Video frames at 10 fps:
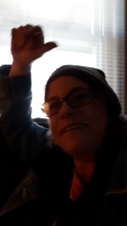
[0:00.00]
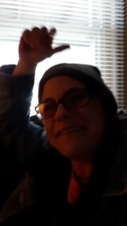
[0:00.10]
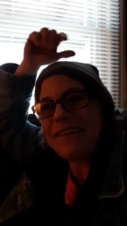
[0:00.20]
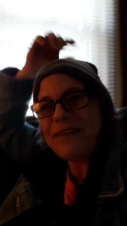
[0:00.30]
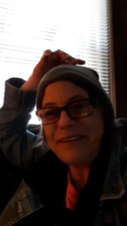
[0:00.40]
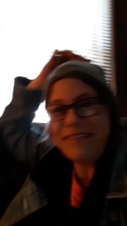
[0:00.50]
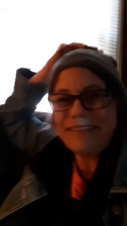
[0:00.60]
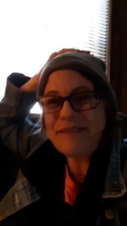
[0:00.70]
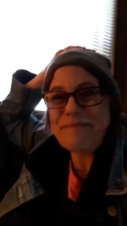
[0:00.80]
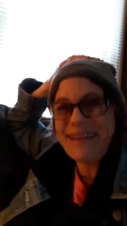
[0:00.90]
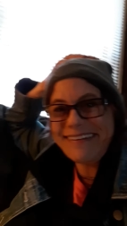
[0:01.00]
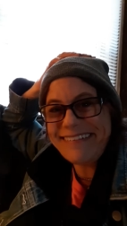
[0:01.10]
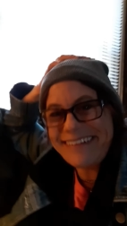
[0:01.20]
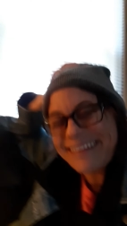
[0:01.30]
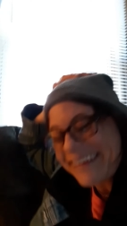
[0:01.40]
holistic
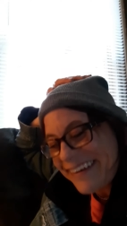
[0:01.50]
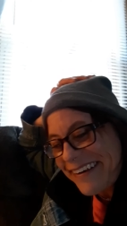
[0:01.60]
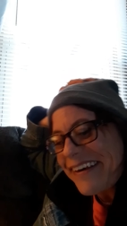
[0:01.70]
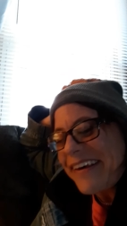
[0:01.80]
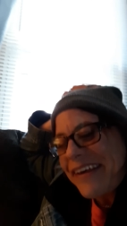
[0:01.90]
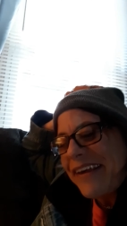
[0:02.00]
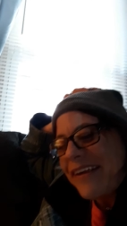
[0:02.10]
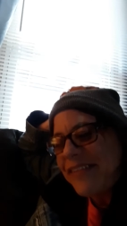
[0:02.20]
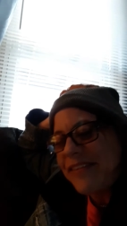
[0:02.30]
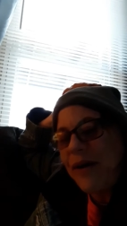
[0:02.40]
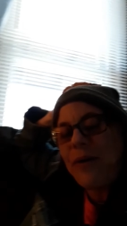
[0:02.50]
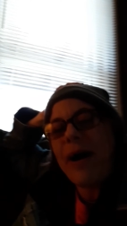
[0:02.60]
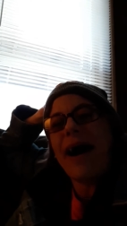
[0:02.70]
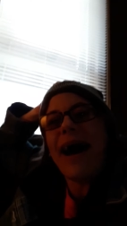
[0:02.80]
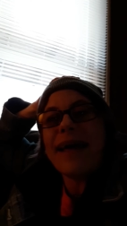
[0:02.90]
medicine. So
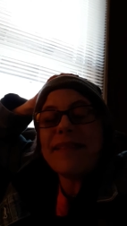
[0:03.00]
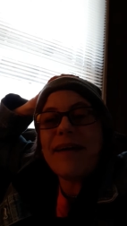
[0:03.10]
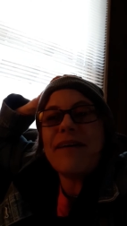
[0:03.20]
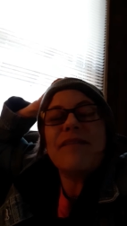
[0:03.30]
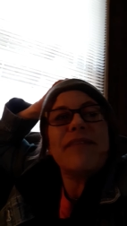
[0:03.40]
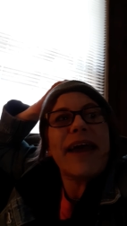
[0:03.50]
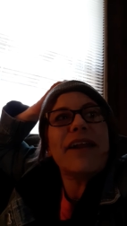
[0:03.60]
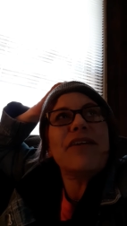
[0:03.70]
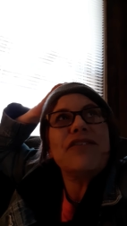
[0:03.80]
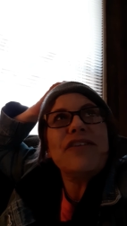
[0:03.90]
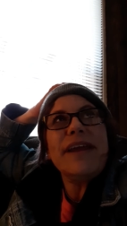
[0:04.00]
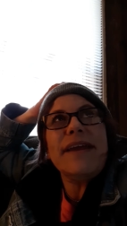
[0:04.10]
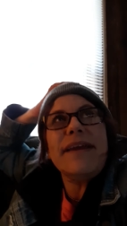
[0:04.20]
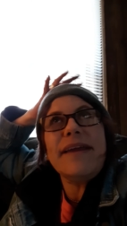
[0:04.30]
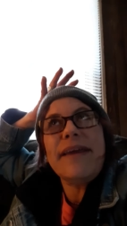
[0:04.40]
I love
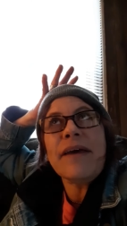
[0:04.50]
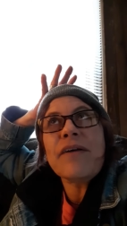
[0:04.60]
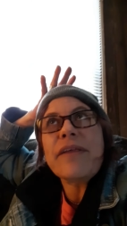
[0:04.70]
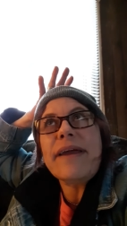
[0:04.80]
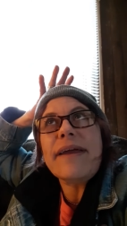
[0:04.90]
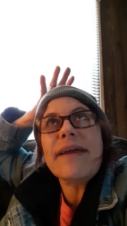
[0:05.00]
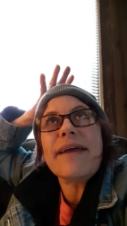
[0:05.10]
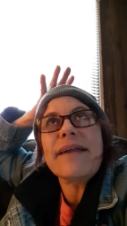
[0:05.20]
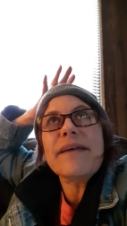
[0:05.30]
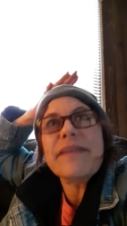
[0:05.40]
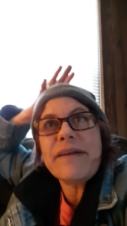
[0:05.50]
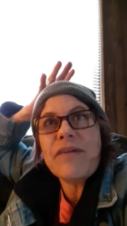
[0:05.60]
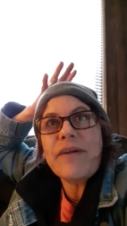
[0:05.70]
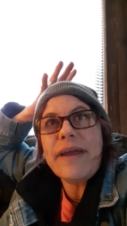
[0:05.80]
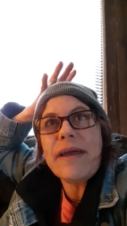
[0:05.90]
energy healing and
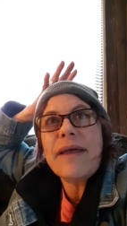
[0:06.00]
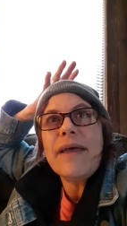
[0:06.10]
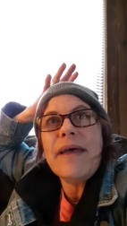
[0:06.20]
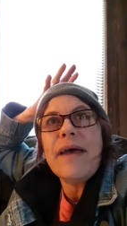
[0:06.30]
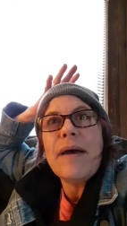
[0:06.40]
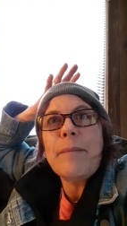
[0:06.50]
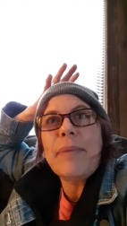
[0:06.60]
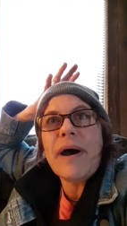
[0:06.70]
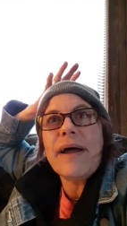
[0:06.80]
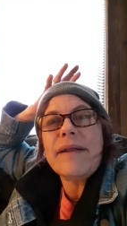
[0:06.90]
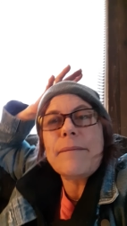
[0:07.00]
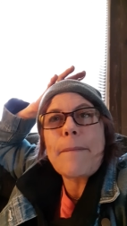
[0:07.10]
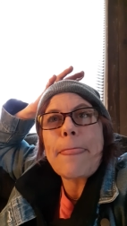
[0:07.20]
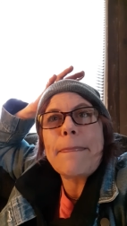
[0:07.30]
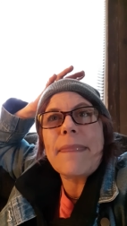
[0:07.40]
clearing, but
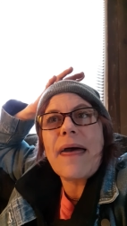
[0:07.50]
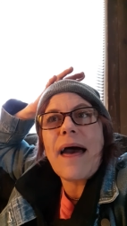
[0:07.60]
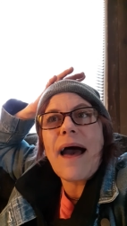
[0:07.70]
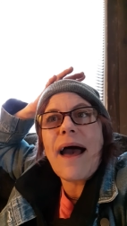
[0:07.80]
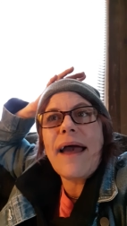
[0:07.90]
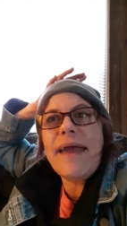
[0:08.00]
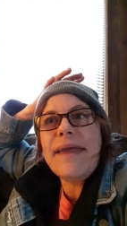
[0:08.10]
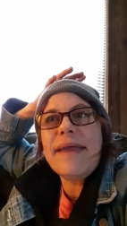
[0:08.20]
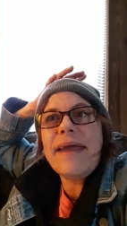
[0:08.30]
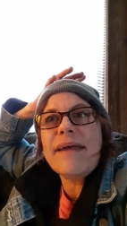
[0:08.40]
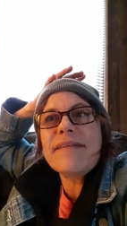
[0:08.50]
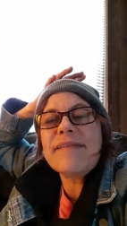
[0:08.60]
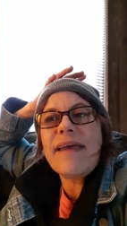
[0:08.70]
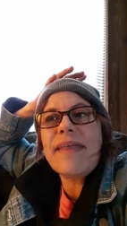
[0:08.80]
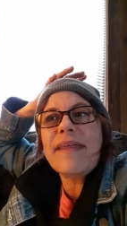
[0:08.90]
I can't
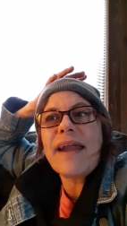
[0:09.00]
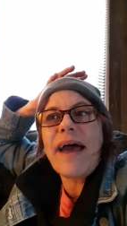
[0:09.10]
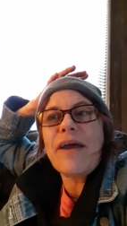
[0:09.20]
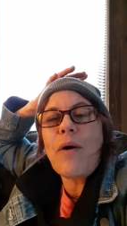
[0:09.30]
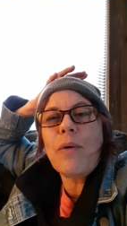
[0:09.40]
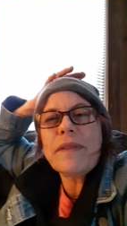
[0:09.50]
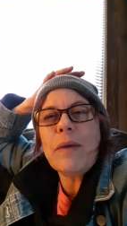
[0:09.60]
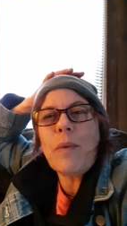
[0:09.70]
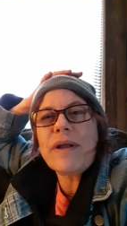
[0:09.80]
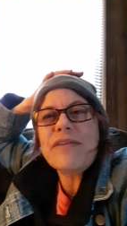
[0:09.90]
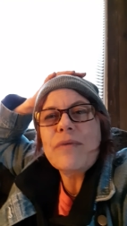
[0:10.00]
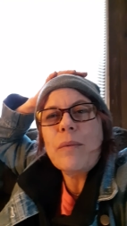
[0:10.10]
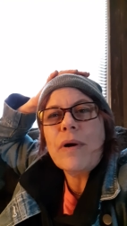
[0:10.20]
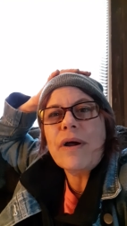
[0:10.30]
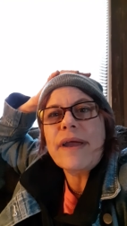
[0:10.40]
say that I only want to
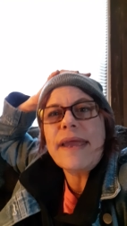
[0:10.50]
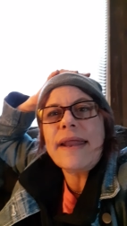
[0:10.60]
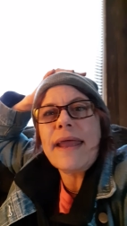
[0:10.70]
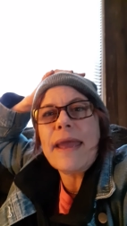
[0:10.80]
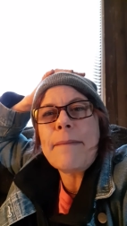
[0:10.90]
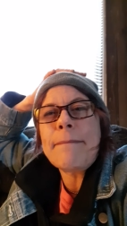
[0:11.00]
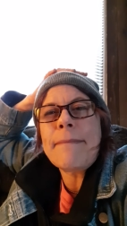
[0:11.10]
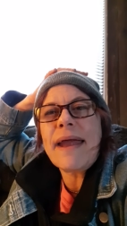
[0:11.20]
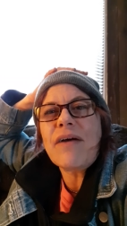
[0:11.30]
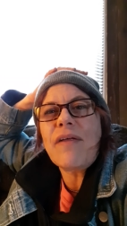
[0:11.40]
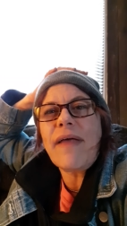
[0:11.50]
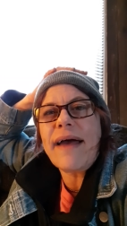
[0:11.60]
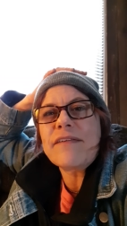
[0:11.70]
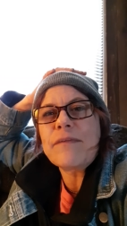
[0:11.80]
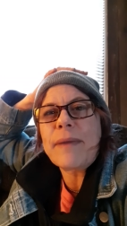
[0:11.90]
work in a medical
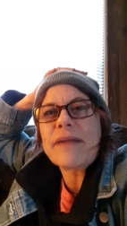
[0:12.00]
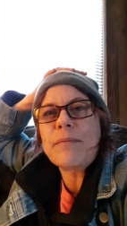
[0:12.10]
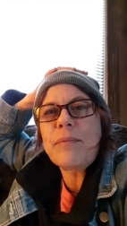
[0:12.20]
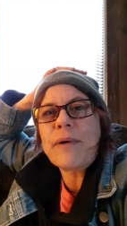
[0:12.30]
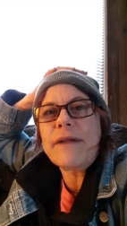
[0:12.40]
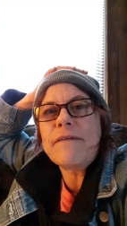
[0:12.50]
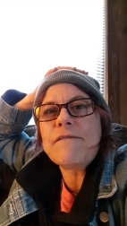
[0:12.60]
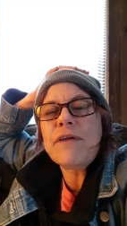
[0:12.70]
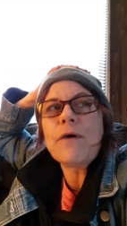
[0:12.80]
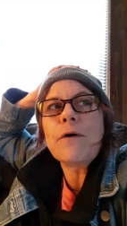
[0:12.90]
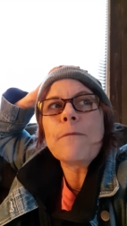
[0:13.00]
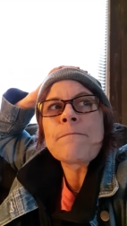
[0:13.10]
aspect point of view.